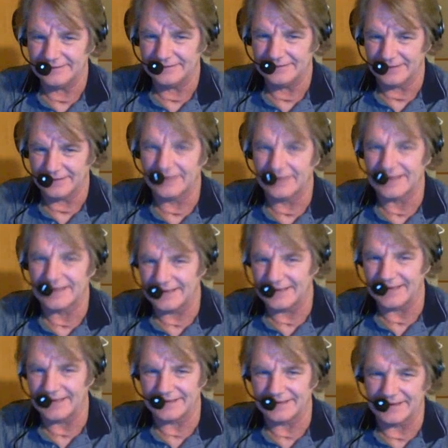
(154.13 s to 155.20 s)
Okay,
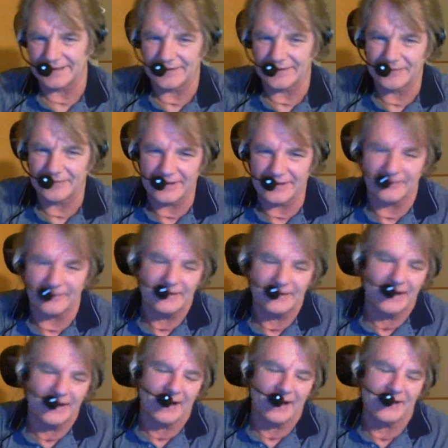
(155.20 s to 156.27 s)
yeah, there we go.
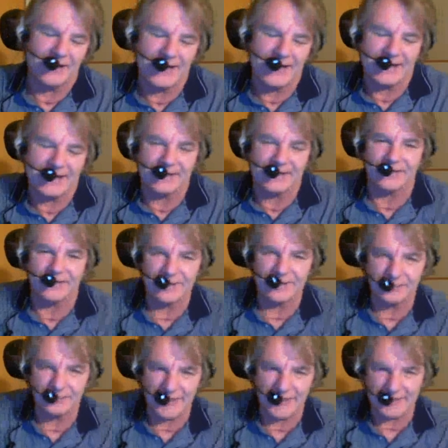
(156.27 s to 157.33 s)
Okay, now go ahead and
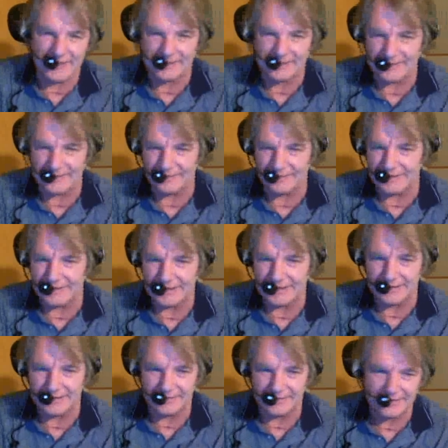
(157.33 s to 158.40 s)
back me on in
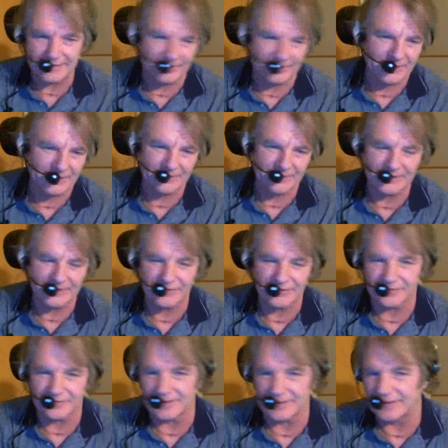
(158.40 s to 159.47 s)
there and cut my wheels
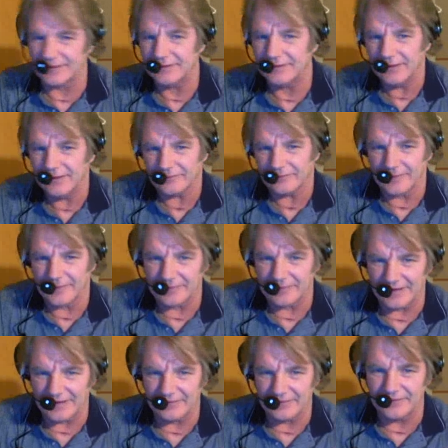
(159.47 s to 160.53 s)
around. Remember
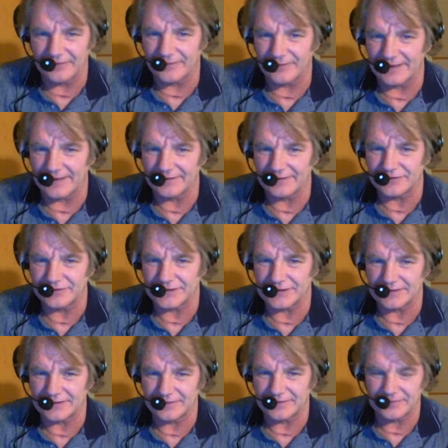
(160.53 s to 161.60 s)
how you found the chair
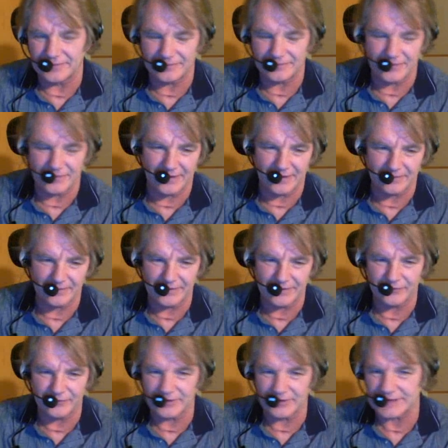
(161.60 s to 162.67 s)
in the when you
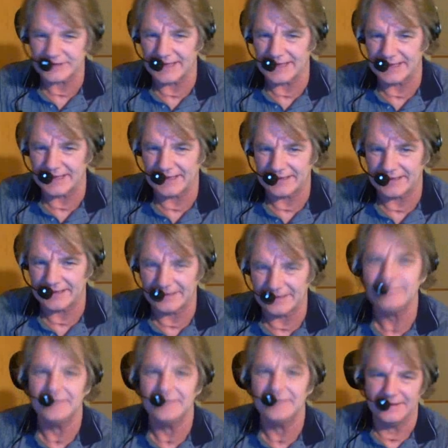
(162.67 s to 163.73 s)
first got it out of here?
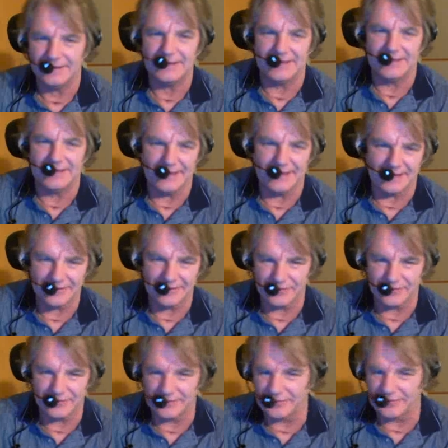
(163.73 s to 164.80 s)
Yeah, that's the
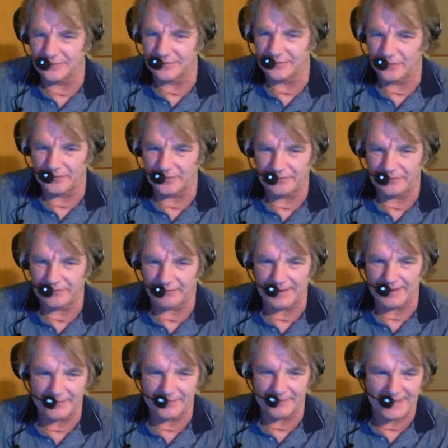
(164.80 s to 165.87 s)
way we're going to put me
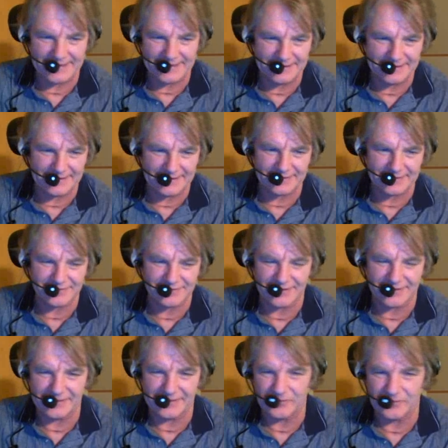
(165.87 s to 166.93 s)
right back in that
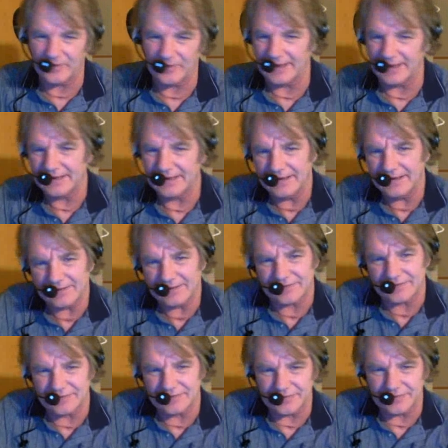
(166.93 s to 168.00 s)
same way.
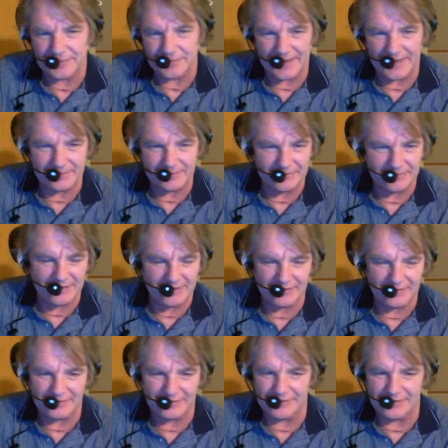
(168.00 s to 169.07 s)
So just back me right
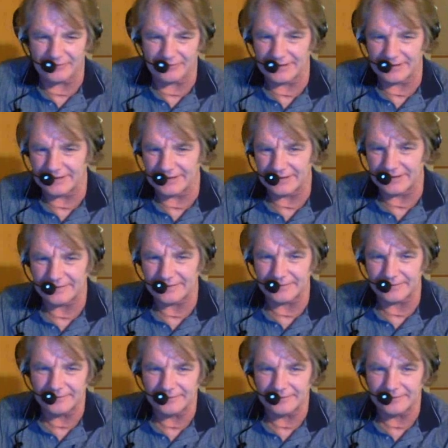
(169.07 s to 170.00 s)
on in around there and